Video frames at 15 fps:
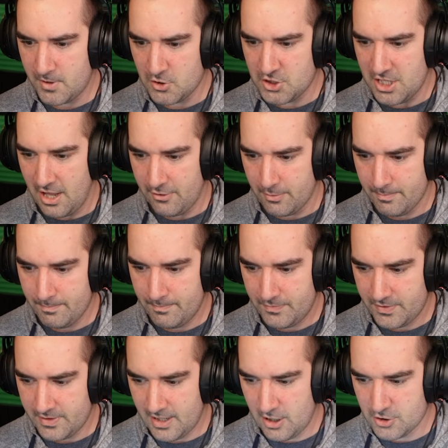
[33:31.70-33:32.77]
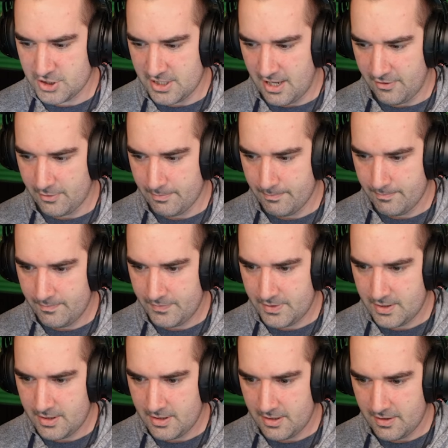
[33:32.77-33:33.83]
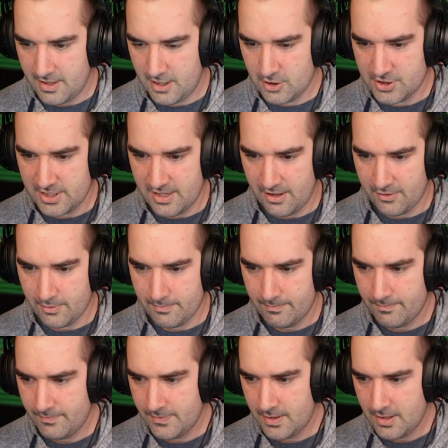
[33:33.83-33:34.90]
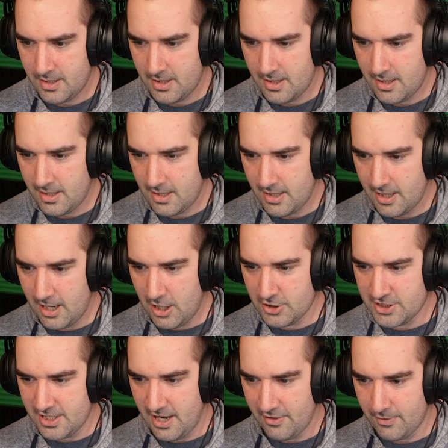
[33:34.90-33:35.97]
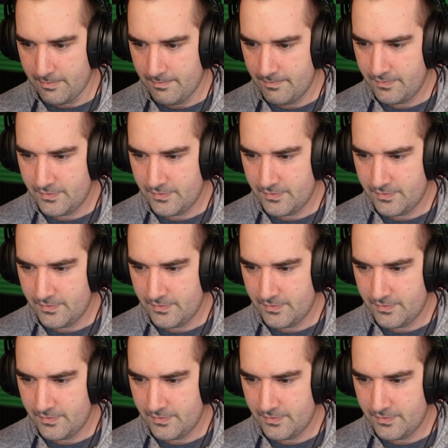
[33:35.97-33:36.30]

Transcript: There's another. There's another. There's another. There's another.